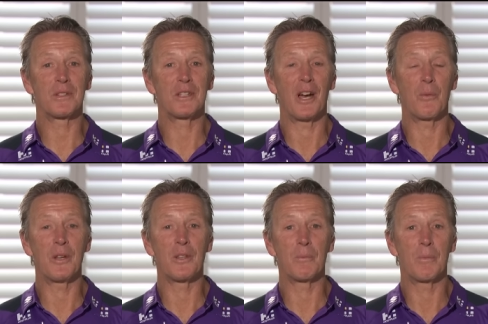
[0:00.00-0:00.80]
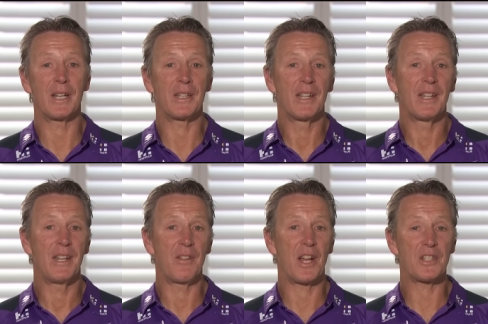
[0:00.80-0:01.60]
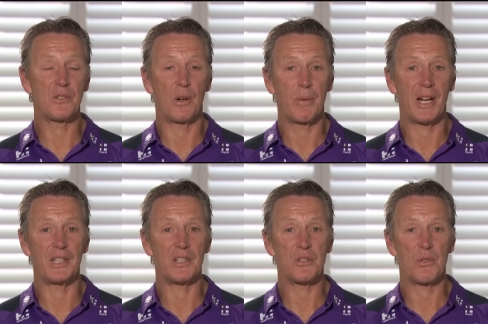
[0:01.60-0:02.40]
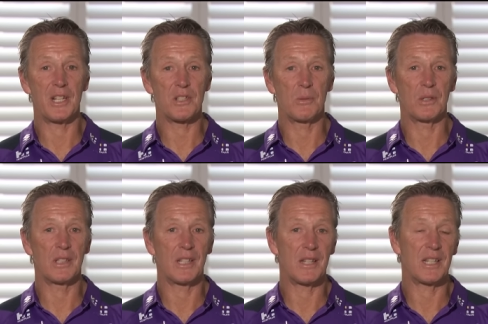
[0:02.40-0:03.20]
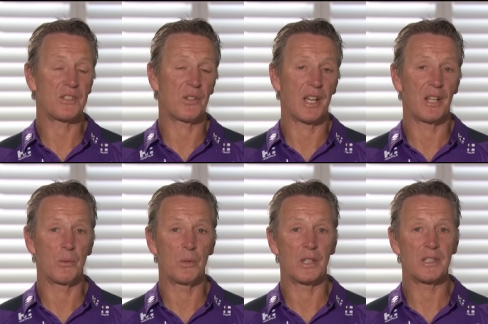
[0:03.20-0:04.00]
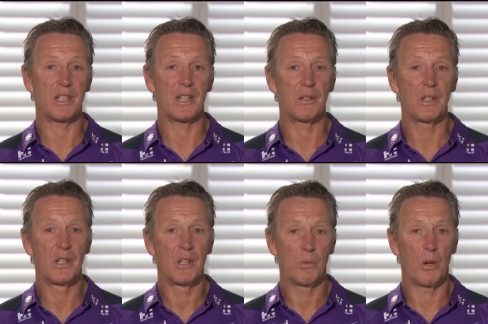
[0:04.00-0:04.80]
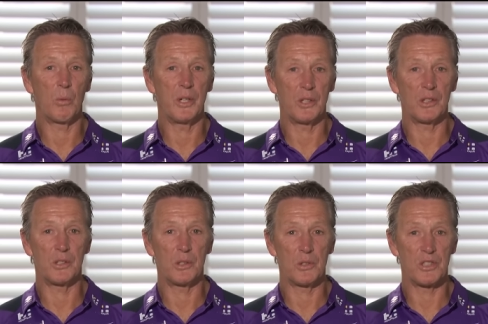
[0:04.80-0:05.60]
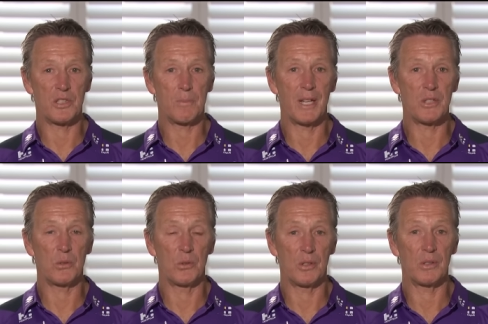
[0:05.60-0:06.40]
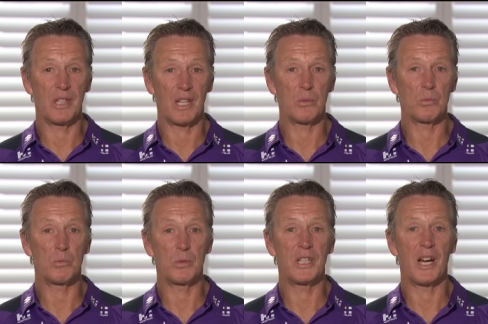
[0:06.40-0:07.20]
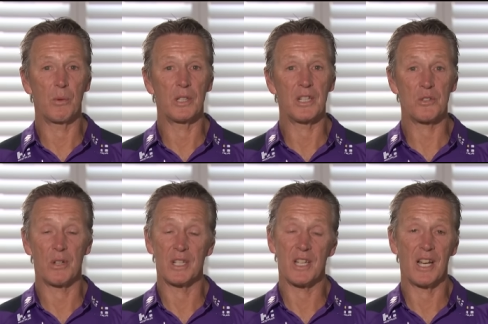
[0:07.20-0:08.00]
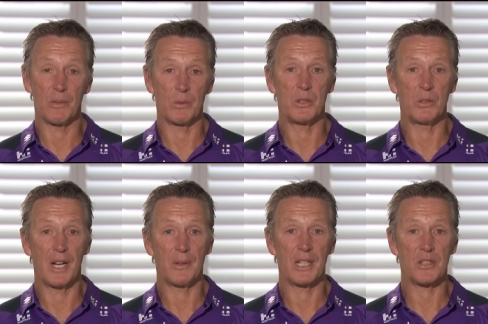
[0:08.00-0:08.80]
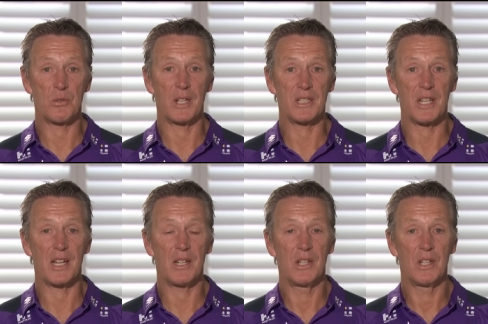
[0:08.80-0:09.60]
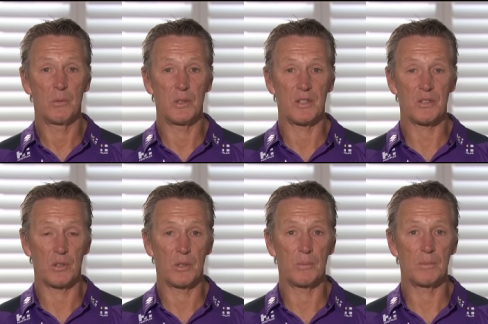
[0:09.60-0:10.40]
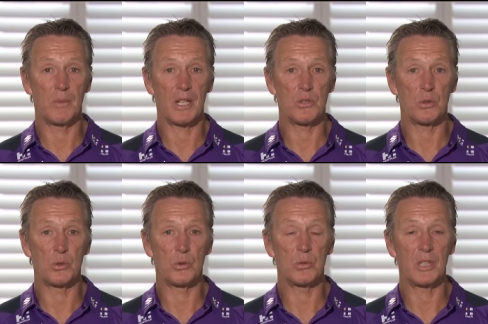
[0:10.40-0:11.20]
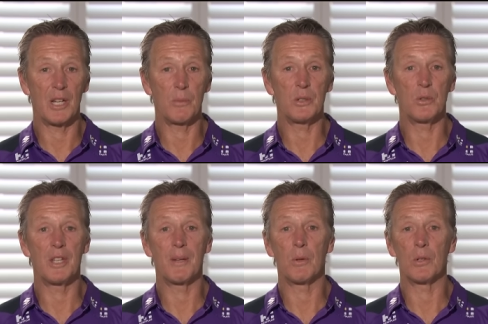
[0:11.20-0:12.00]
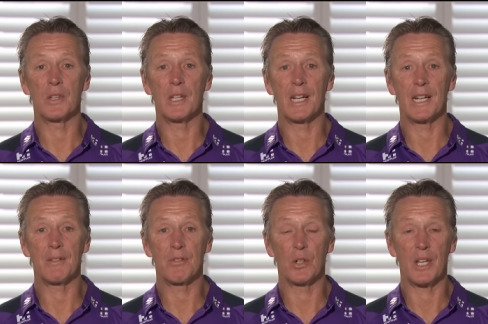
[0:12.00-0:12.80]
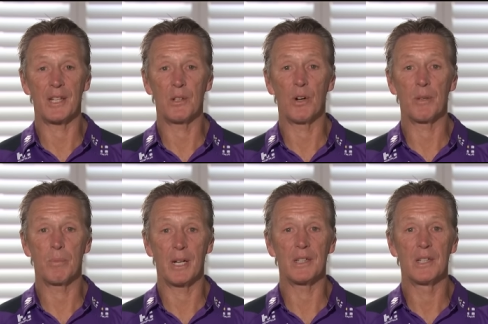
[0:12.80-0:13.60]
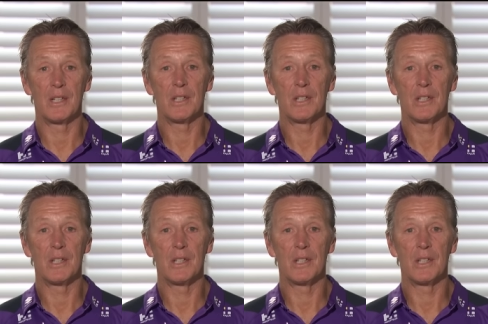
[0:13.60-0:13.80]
go with them. But if that's not part of your strengths, well, you know, that's not going to work. So what we need to do is just make sure that, you know, we know what our strengths are and we do know what our strengths are. We just got to make sure, you know, we do them on uh, Friday night, but